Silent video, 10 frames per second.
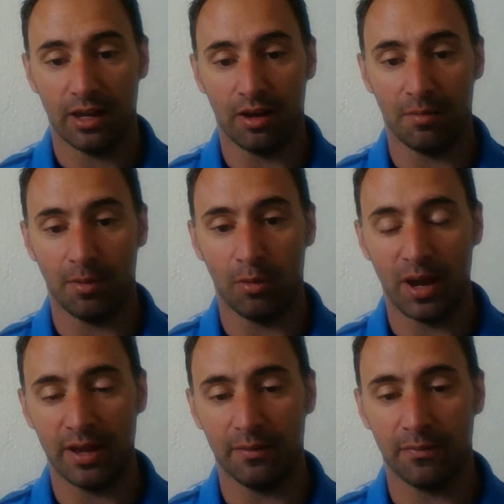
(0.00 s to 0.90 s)
a
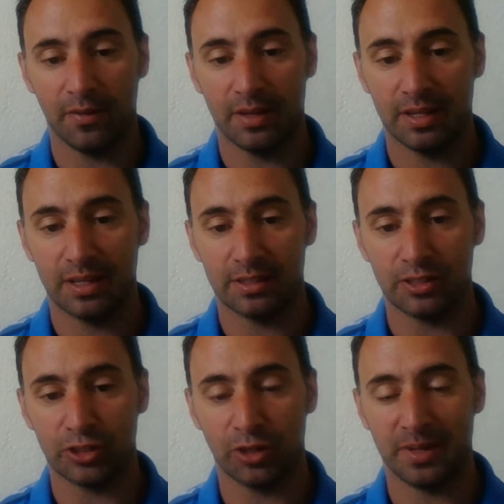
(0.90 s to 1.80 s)
way of
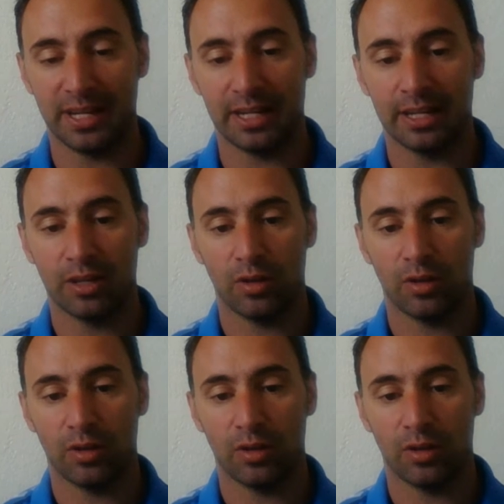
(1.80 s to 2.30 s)
determining